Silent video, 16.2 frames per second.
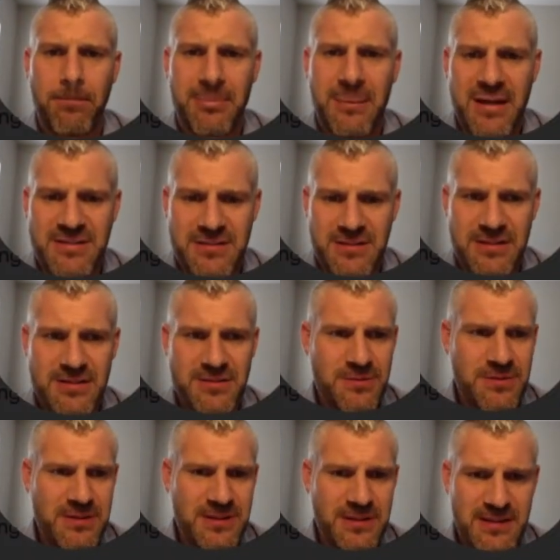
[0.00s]
Okay, so this
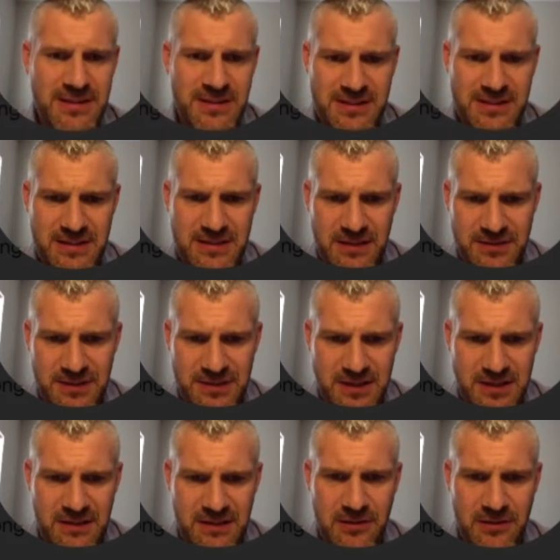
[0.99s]
one's tough to
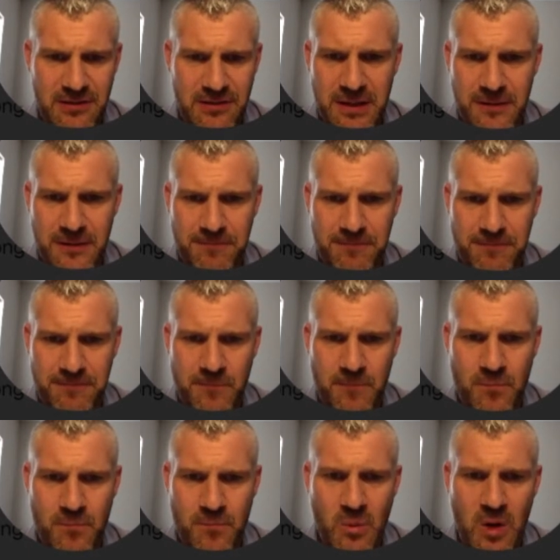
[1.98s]
see a little bit.
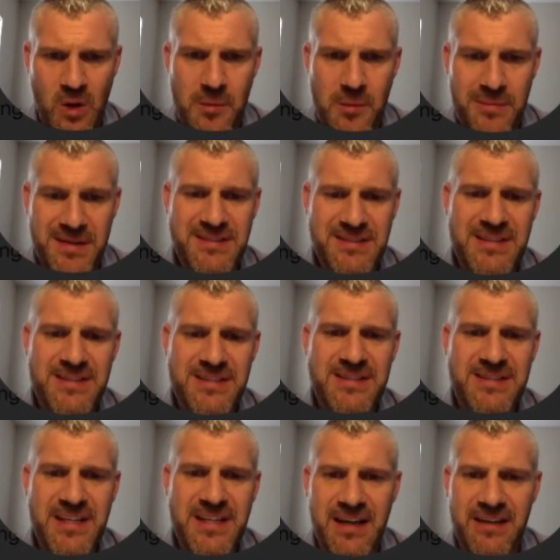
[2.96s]
This is the
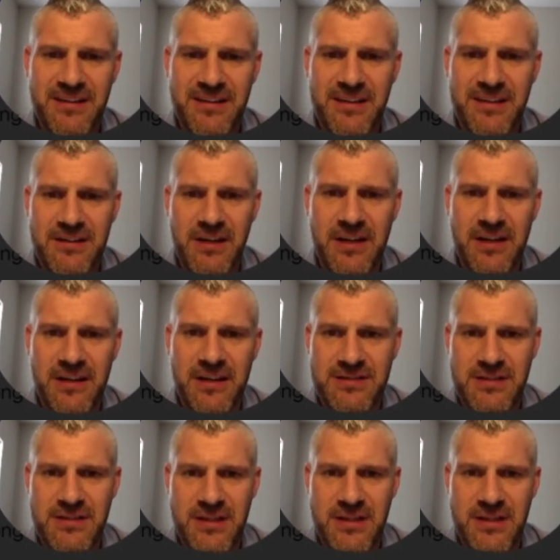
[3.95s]
daily clicks.